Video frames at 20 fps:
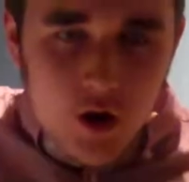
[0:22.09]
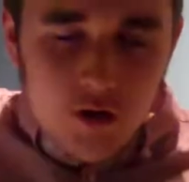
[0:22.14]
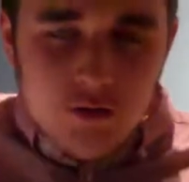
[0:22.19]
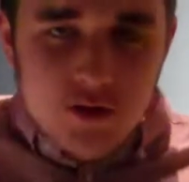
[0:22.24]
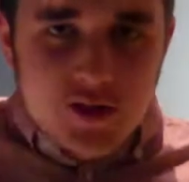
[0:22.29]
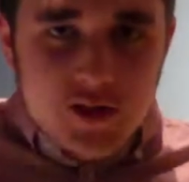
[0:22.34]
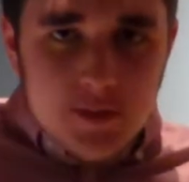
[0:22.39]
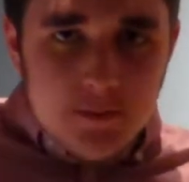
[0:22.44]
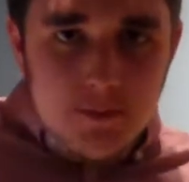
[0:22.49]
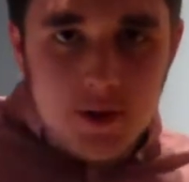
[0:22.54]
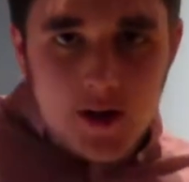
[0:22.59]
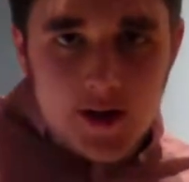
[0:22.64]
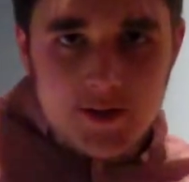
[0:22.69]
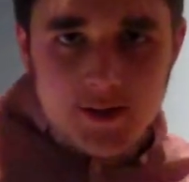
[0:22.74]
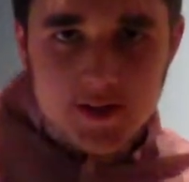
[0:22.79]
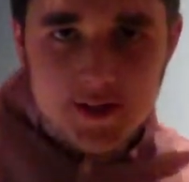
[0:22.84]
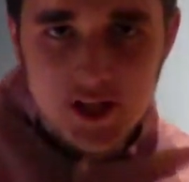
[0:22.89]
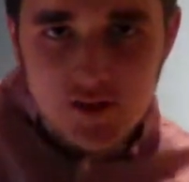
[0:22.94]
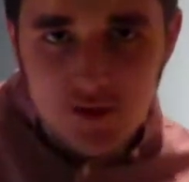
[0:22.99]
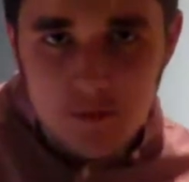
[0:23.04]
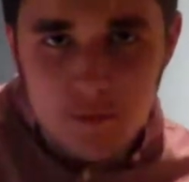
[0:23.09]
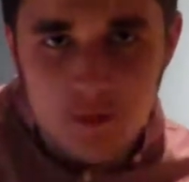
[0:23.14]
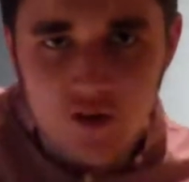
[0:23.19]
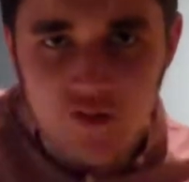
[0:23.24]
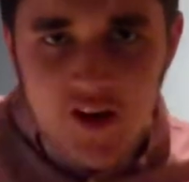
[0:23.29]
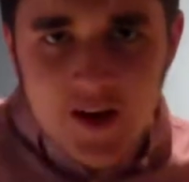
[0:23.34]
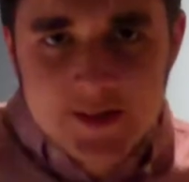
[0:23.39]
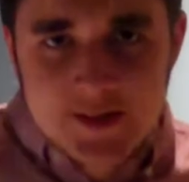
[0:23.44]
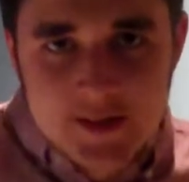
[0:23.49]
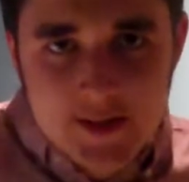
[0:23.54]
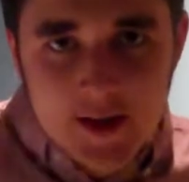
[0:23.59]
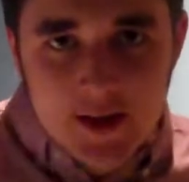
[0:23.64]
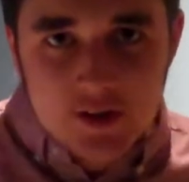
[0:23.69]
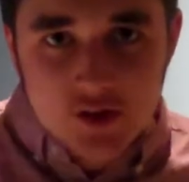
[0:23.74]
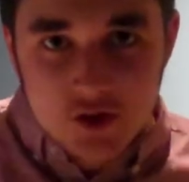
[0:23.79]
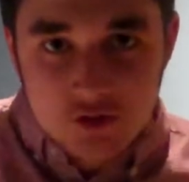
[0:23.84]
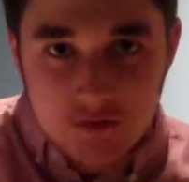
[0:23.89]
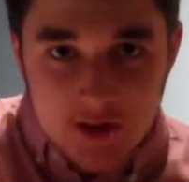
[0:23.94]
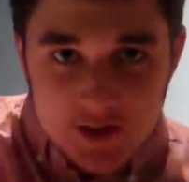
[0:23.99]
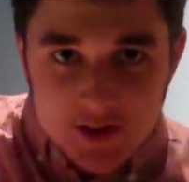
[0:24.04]
Written by Steven Moffat
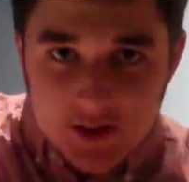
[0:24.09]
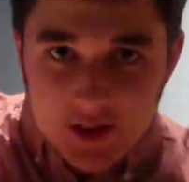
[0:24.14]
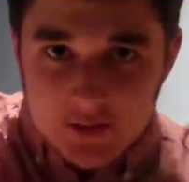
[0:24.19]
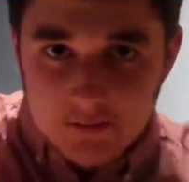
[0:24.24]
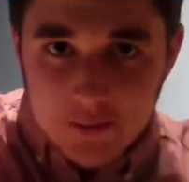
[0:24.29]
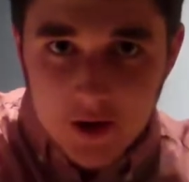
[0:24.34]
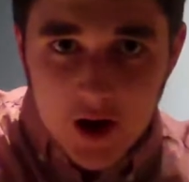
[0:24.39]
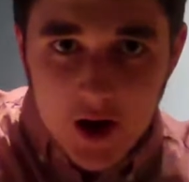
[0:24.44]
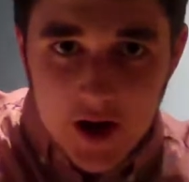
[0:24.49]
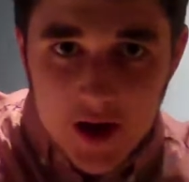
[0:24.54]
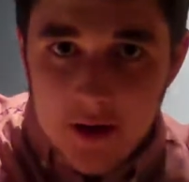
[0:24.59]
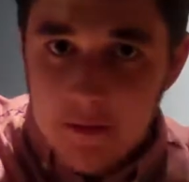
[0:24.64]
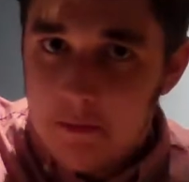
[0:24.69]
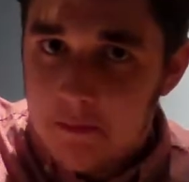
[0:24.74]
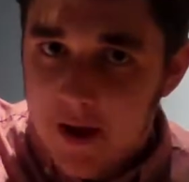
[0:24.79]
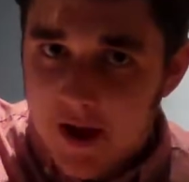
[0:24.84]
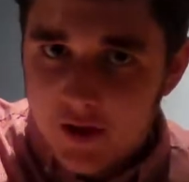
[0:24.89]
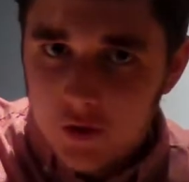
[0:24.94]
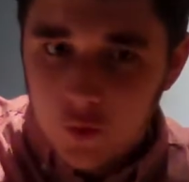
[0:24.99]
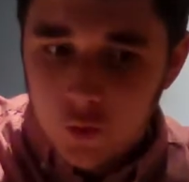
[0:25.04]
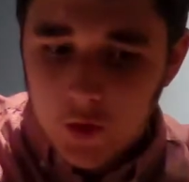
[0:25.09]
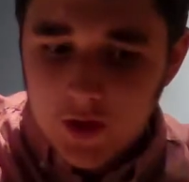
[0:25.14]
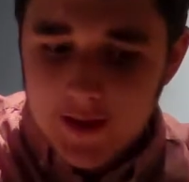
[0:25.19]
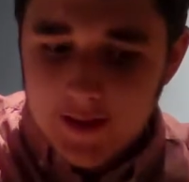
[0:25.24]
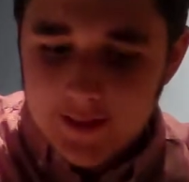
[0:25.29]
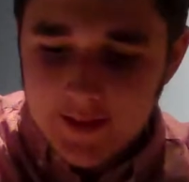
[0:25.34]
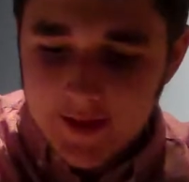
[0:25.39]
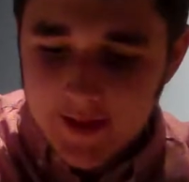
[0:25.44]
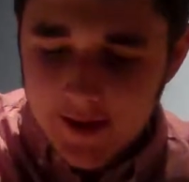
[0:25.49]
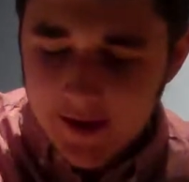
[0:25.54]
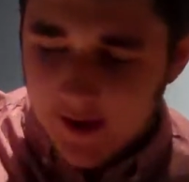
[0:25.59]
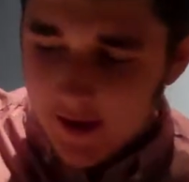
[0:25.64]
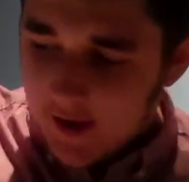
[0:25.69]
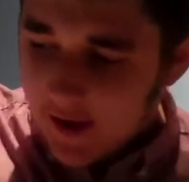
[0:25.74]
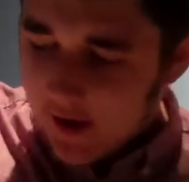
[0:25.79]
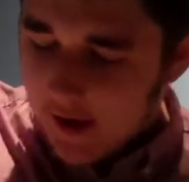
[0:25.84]
and directed by Ben Wheatley.